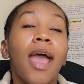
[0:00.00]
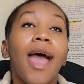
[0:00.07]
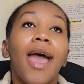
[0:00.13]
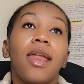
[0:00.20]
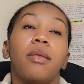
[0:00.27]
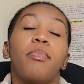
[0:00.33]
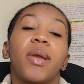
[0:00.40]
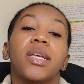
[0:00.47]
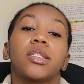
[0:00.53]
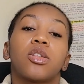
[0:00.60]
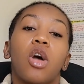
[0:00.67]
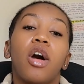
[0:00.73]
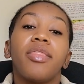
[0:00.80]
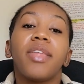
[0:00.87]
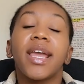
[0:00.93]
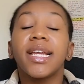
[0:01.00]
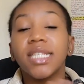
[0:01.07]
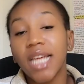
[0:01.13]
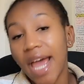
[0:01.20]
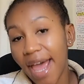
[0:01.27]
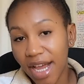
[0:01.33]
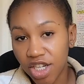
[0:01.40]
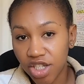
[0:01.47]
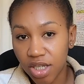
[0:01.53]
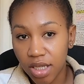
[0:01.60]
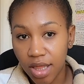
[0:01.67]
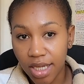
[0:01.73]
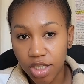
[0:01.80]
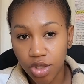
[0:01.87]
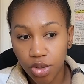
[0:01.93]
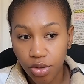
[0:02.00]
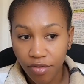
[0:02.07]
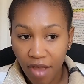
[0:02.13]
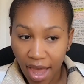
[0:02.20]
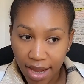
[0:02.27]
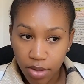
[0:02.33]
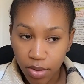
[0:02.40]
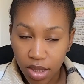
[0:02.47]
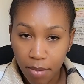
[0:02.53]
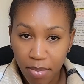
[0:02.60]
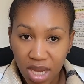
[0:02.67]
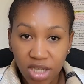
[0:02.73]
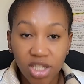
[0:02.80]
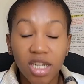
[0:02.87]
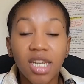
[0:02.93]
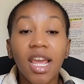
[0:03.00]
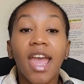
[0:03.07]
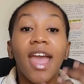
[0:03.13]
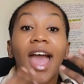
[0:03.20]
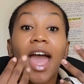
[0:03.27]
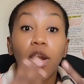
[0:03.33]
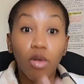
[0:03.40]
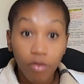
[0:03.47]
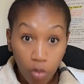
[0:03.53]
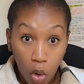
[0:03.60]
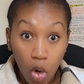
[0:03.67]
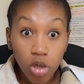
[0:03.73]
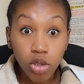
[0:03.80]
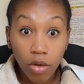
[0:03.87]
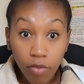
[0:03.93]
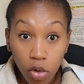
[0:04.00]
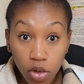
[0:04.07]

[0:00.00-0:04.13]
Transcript: and based on the interaction that you've had with the patient, and of course